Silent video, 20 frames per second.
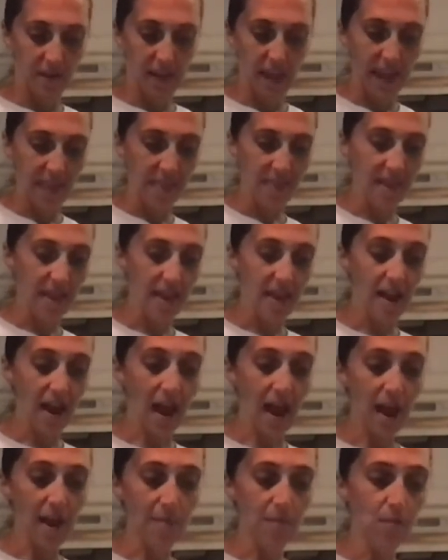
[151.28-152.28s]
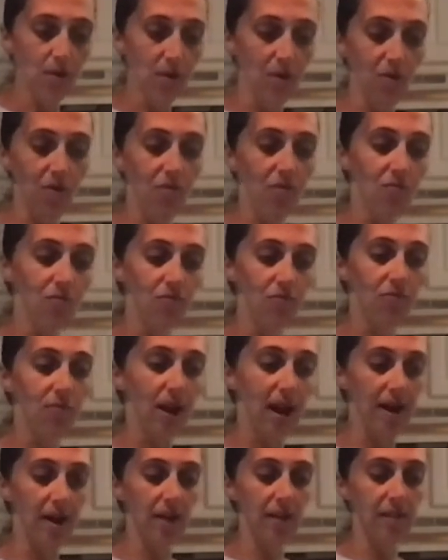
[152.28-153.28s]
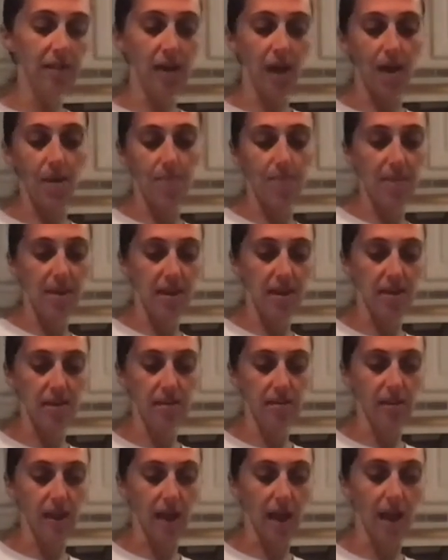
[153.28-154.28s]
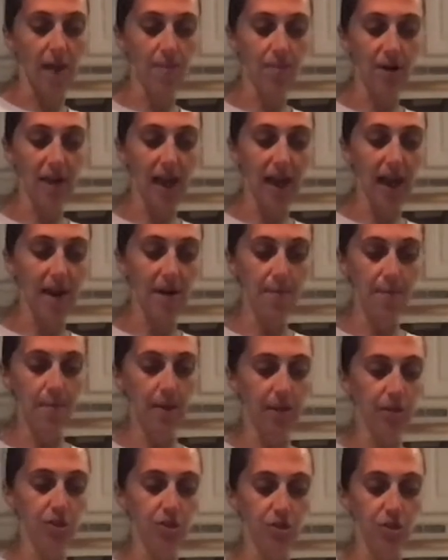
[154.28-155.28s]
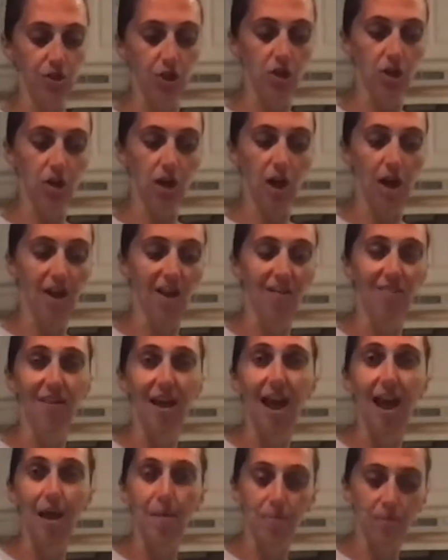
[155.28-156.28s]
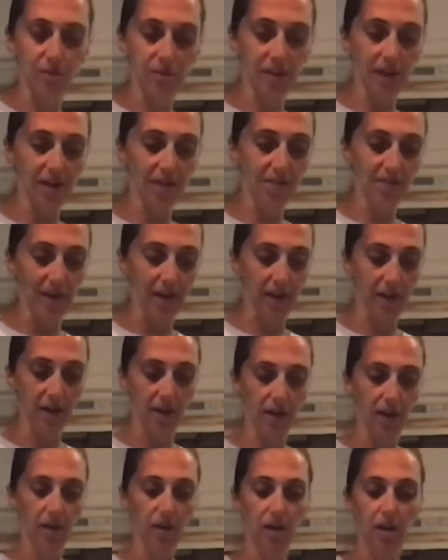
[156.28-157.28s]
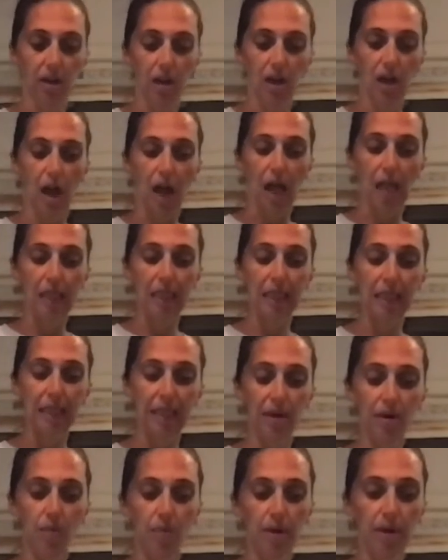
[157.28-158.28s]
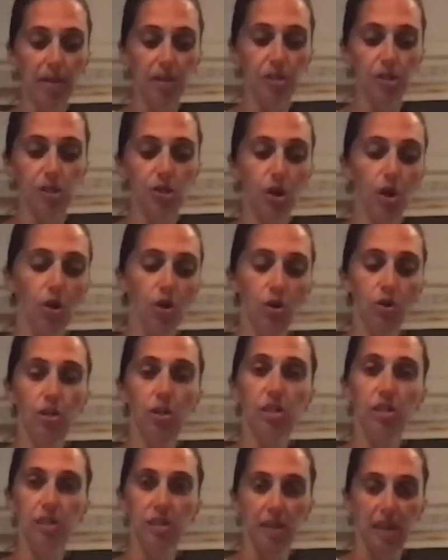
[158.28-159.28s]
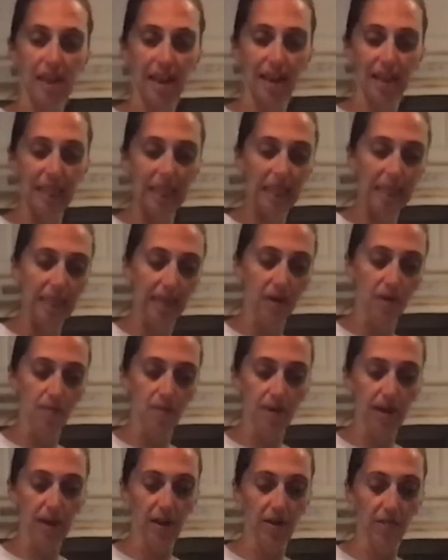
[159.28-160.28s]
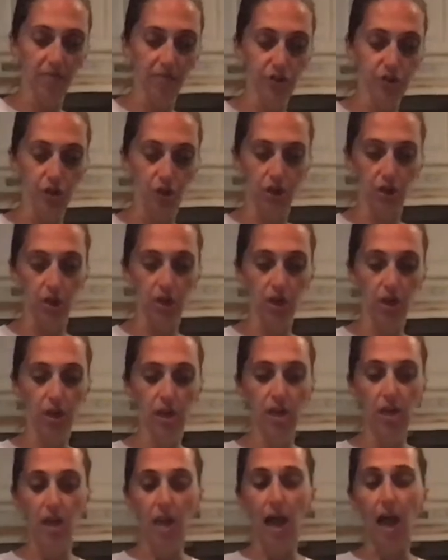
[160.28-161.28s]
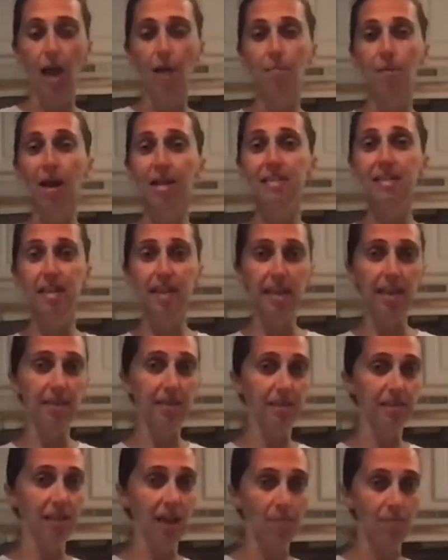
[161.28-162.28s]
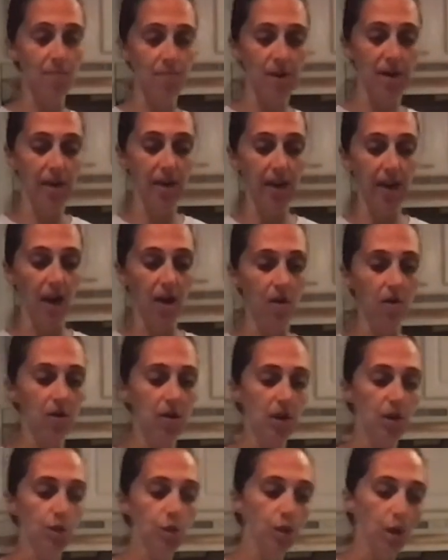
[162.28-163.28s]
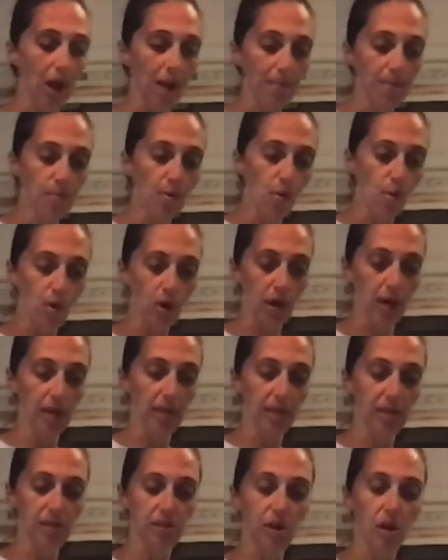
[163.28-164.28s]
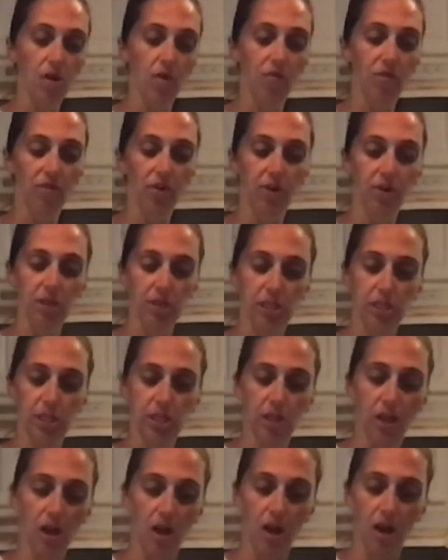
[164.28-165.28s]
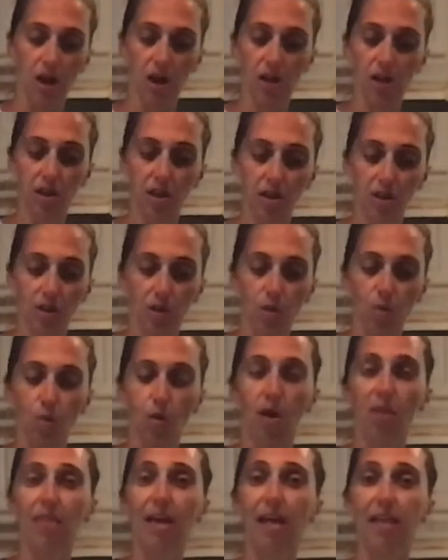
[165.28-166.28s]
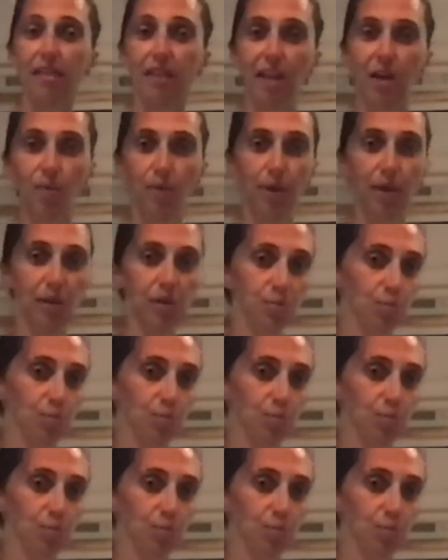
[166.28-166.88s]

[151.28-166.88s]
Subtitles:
And then I'm going to, right on top of this, I'm going to add a mixture of apple cider vinegar, a little bit of salt, and a little bit of sugar. I did heat this up a minute ago, so I'm pouring this over the slaw while that liquid is